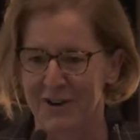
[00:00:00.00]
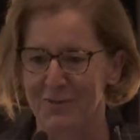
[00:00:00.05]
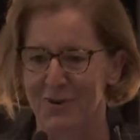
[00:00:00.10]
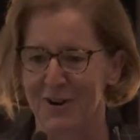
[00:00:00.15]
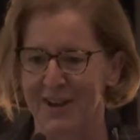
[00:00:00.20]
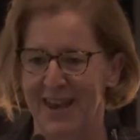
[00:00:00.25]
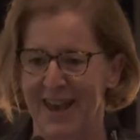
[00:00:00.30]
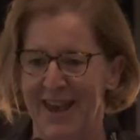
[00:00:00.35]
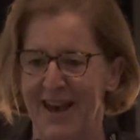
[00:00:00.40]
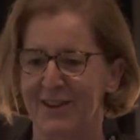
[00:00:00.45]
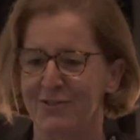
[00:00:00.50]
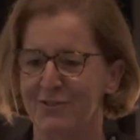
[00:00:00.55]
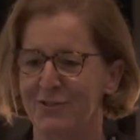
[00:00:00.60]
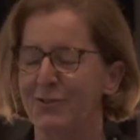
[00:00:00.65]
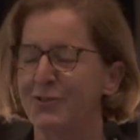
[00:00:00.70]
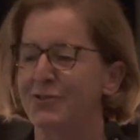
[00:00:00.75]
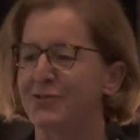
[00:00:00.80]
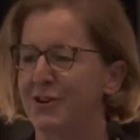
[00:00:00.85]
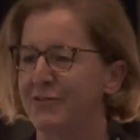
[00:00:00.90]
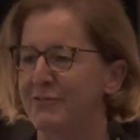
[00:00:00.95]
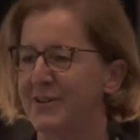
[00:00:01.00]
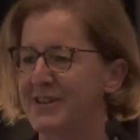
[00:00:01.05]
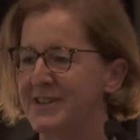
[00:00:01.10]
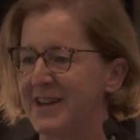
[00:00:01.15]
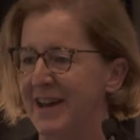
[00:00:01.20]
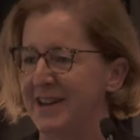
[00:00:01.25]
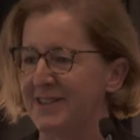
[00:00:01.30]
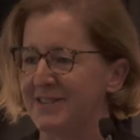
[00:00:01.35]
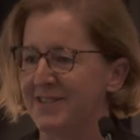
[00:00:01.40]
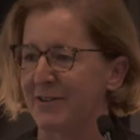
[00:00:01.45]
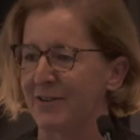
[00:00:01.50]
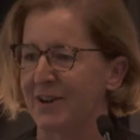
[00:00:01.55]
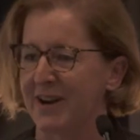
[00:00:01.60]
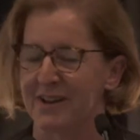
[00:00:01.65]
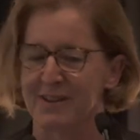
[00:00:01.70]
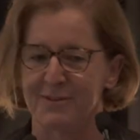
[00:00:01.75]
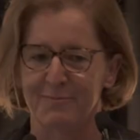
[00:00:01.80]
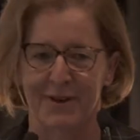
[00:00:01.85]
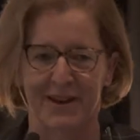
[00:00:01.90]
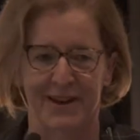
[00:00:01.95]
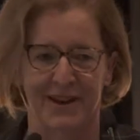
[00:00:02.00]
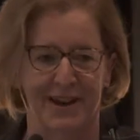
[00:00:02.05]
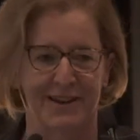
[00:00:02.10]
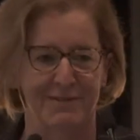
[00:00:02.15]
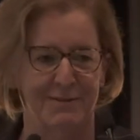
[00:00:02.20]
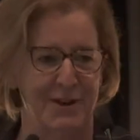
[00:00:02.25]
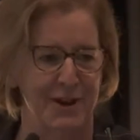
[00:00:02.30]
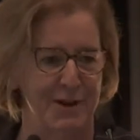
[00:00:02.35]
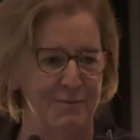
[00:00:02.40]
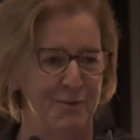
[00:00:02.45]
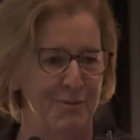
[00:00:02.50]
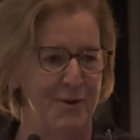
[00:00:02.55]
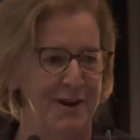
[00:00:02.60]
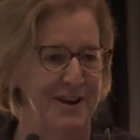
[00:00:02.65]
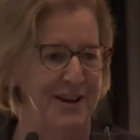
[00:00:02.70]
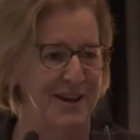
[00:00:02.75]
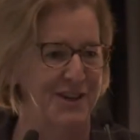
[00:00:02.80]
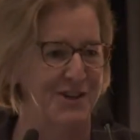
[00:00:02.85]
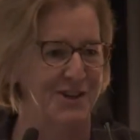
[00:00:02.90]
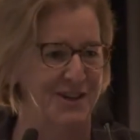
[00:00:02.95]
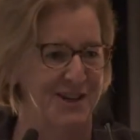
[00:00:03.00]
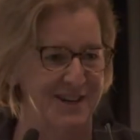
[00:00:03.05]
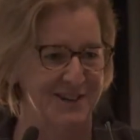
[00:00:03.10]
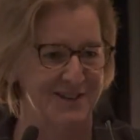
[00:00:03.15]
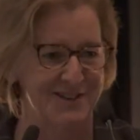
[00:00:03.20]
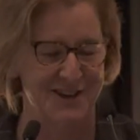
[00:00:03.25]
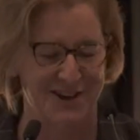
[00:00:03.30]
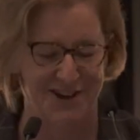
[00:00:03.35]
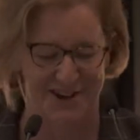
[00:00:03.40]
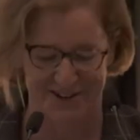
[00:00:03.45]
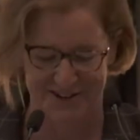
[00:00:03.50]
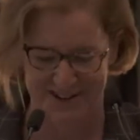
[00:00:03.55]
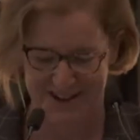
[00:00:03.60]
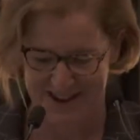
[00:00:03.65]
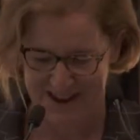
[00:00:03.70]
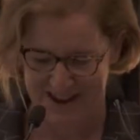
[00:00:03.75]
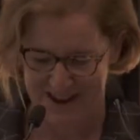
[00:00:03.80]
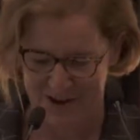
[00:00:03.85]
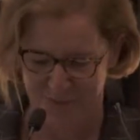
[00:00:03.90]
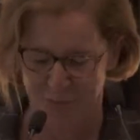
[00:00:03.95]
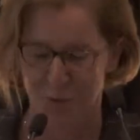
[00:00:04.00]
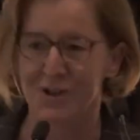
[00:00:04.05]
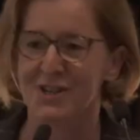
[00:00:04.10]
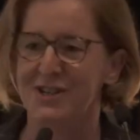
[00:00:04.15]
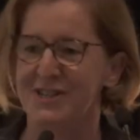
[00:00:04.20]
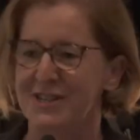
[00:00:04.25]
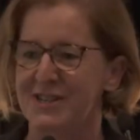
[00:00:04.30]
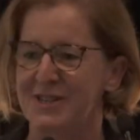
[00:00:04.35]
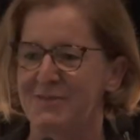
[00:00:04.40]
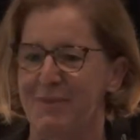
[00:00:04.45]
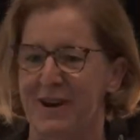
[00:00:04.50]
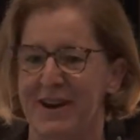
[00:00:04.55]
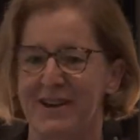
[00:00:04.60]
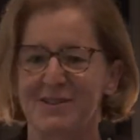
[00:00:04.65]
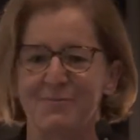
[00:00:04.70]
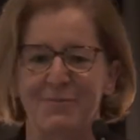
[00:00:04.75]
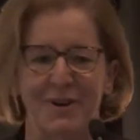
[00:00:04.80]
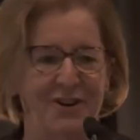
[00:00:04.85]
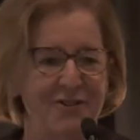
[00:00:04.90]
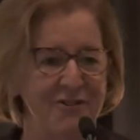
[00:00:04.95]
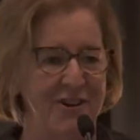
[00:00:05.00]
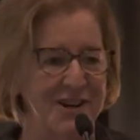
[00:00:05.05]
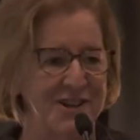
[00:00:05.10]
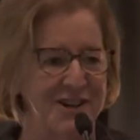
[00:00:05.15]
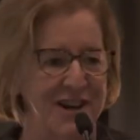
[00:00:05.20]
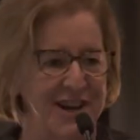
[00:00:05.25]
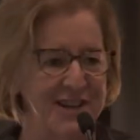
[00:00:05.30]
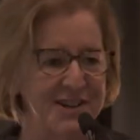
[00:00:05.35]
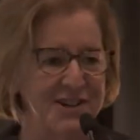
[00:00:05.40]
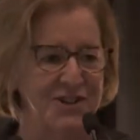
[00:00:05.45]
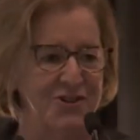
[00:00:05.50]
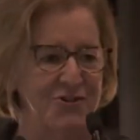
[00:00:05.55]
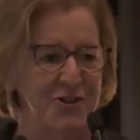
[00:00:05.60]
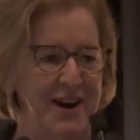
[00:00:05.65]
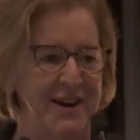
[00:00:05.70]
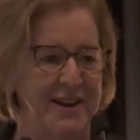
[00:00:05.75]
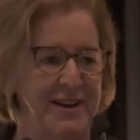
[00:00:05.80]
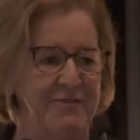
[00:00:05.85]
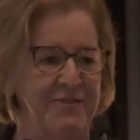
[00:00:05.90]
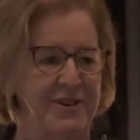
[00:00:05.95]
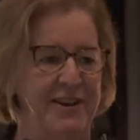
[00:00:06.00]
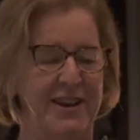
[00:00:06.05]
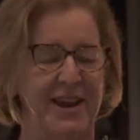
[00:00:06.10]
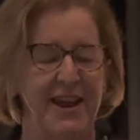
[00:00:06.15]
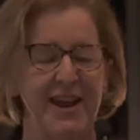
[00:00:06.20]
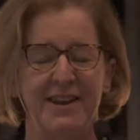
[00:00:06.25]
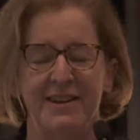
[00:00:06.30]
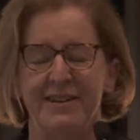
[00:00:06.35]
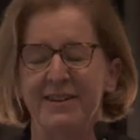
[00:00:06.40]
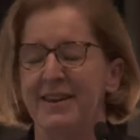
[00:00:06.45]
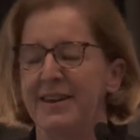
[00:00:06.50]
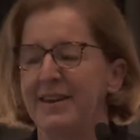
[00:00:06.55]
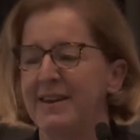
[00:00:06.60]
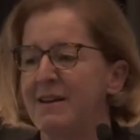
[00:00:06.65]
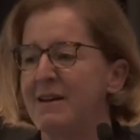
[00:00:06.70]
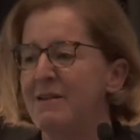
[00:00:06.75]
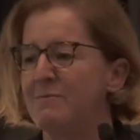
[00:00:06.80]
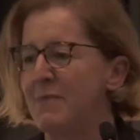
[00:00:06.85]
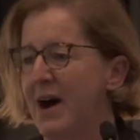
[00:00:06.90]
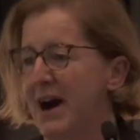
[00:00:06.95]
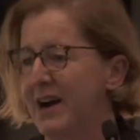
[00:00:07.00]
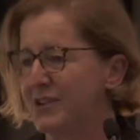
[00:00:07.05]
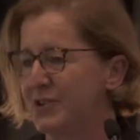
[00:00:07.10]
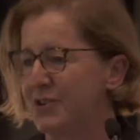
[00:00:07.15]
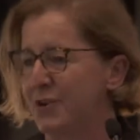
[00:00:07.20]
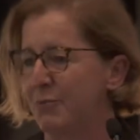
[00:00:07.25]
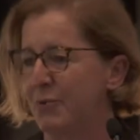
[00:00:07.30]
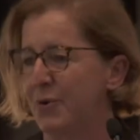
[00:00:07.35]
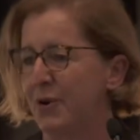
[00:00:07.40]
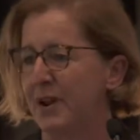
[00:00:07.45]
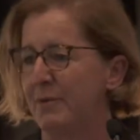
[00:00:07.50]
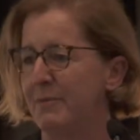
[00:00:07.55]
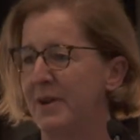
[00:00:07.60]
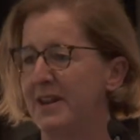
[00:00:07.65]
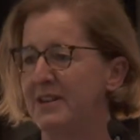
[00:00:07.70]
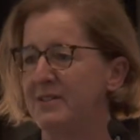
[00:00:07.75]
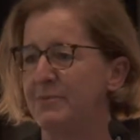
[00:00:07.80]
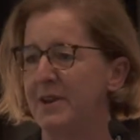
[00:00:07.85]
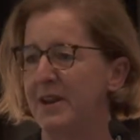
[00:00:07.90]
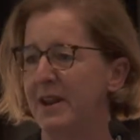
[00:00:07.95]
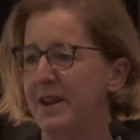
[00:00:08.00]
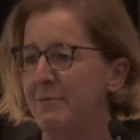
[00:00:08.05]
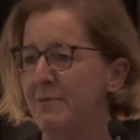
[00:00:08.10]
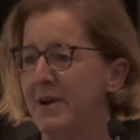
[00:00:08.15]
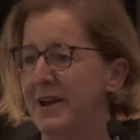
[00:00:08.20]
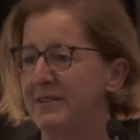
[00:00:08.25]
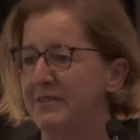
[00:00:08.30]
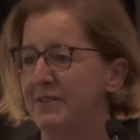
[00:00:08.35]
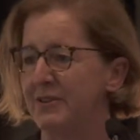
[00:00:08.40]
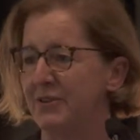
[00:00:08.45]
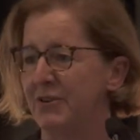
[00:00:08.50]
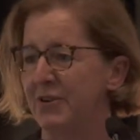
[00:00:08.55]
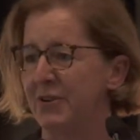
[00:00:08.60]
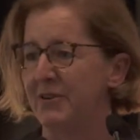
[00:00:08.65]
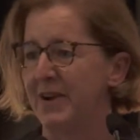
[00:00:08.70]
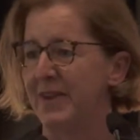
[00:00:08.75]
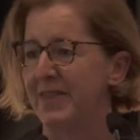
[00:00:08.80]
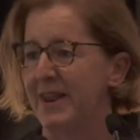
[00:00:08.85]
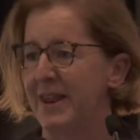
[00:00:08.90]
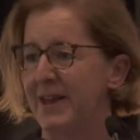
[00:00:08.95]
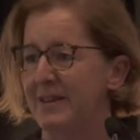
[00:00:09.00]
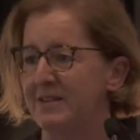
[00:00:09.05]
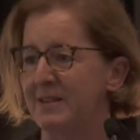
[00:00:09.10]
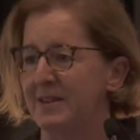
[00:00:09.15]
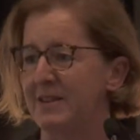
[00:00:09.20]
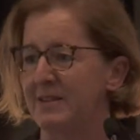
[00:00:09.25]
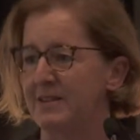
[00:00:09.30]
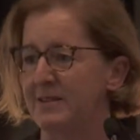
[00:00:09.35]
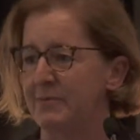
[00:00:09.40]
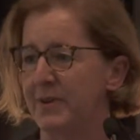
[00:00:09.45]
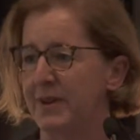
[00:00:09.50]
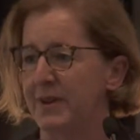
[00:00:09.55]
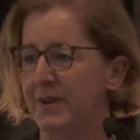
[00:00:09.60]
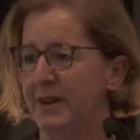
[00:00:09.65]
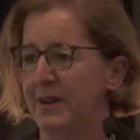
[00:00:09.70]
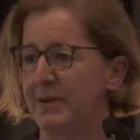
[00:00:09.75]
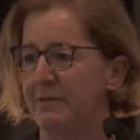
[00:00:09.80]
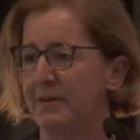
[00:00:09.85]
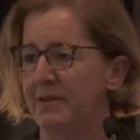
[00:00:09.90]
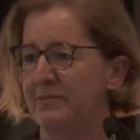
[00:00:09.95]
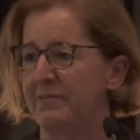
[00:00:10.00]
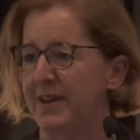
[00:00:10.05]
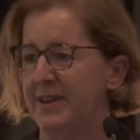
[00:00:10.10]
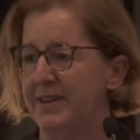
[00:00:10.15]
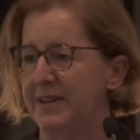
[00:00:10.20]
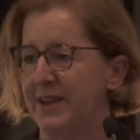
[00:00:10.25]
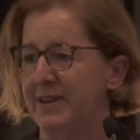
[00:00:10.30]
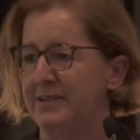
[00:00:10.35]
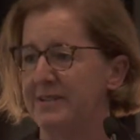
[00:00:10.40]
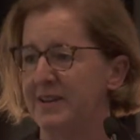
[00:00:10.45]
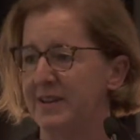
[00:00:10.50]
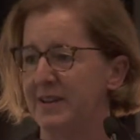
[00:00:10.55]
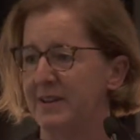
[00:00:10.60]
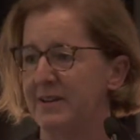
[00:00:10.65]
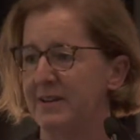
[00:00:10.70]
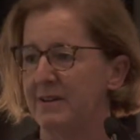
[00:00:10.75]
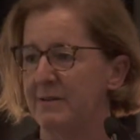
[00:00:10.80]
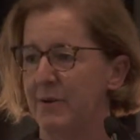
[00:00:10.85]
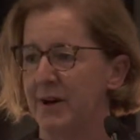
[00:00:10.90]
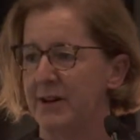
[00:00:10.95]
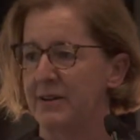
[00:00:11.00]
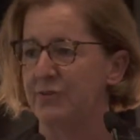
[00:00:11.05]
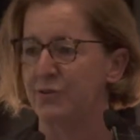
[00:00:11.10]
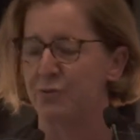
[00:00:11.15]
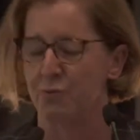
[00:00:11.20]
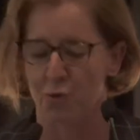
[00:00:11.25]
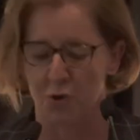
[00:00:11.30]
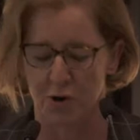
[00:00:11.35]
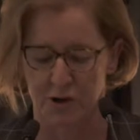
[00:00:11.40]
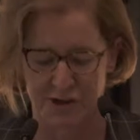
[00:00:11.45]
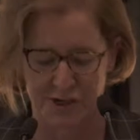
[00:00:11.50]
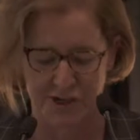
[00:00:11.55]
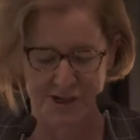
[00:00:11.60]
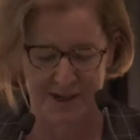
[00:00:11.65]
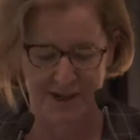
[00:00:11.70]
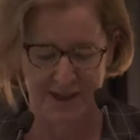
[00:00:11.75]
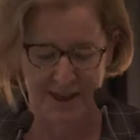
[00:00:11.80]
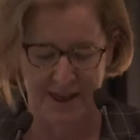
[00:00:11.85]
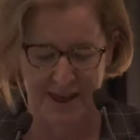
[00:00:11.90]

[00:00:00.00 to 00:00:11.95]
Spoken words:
to work out two or three retailers that will get us back at to number one next year. So watch this space, but congratulations, great effort. And Mark, to your point, I mean, it's been an amazing turnaround, that asset. It's been a fantastic one to watch.